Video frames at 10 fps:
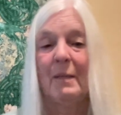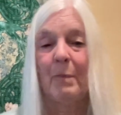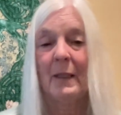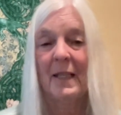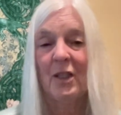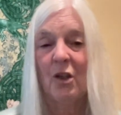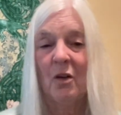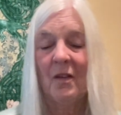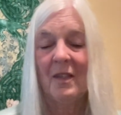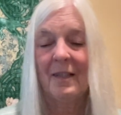But let's go
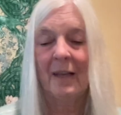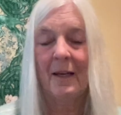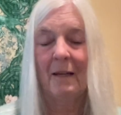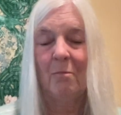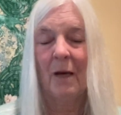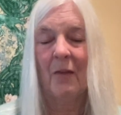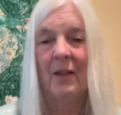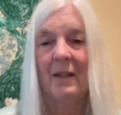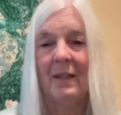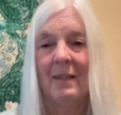to the second
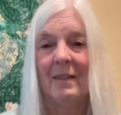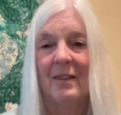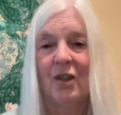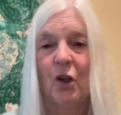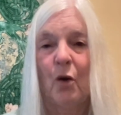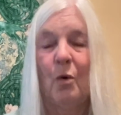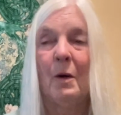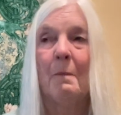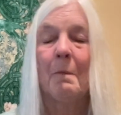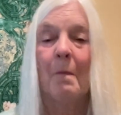method. So
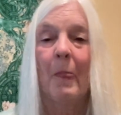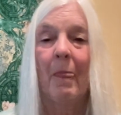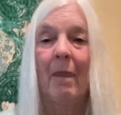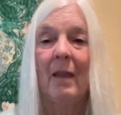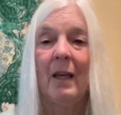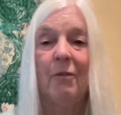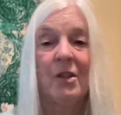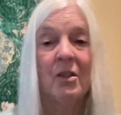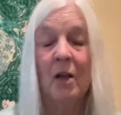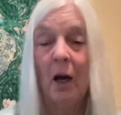if
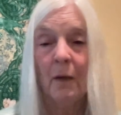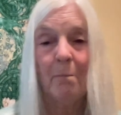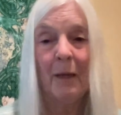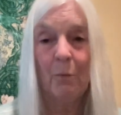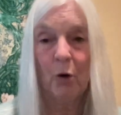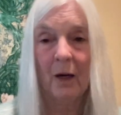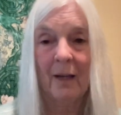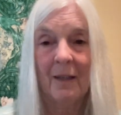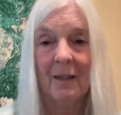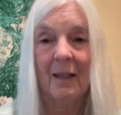it's not a
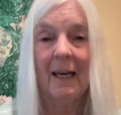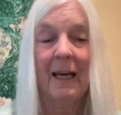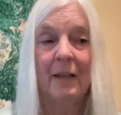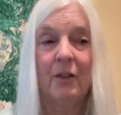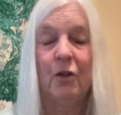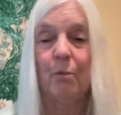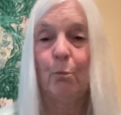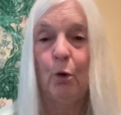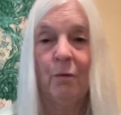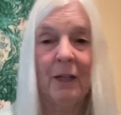memory and you're
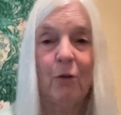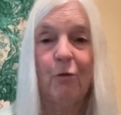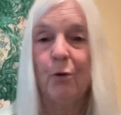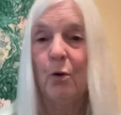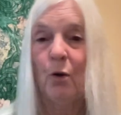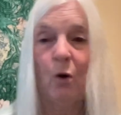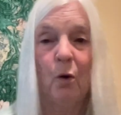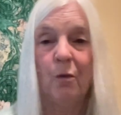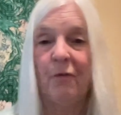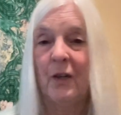moving through
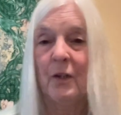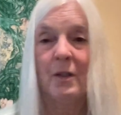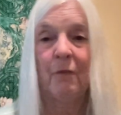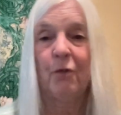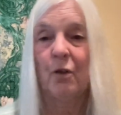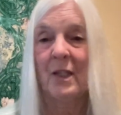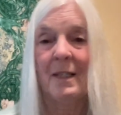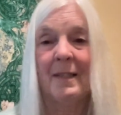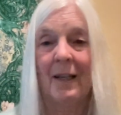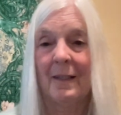old fears of your
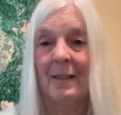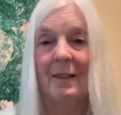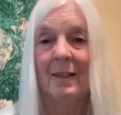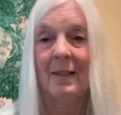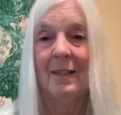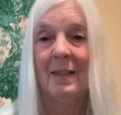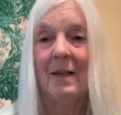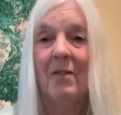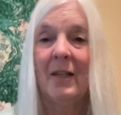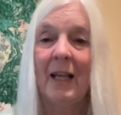descent,
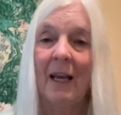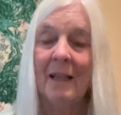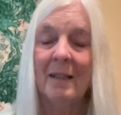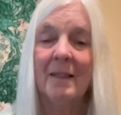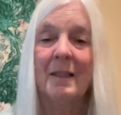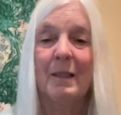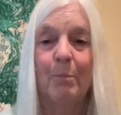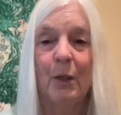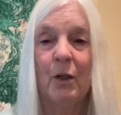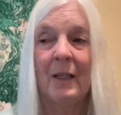then ask
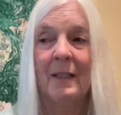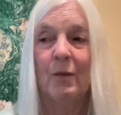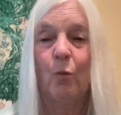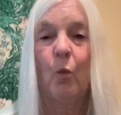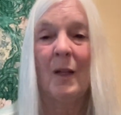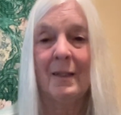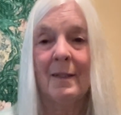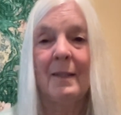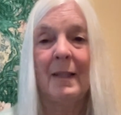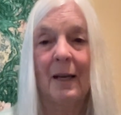Spirit, what's
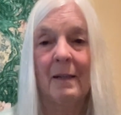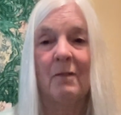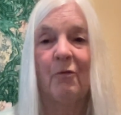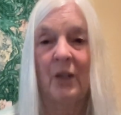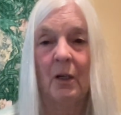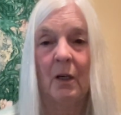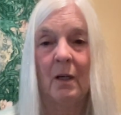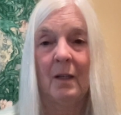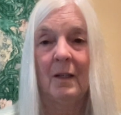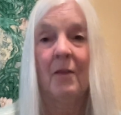the next fear
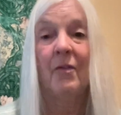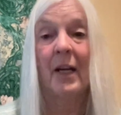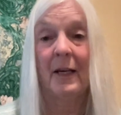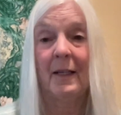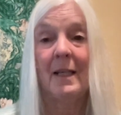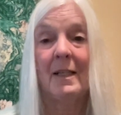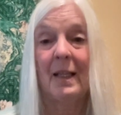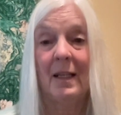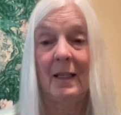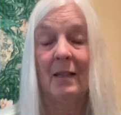that I need to
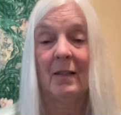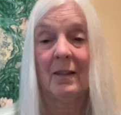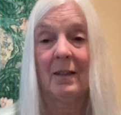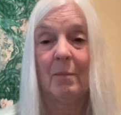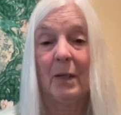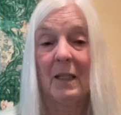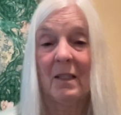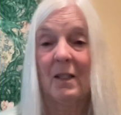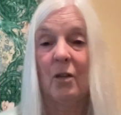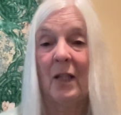heal?
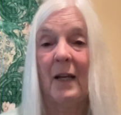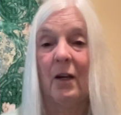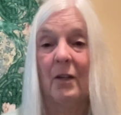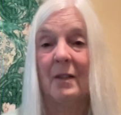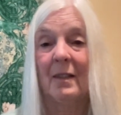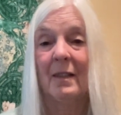Because they're layered.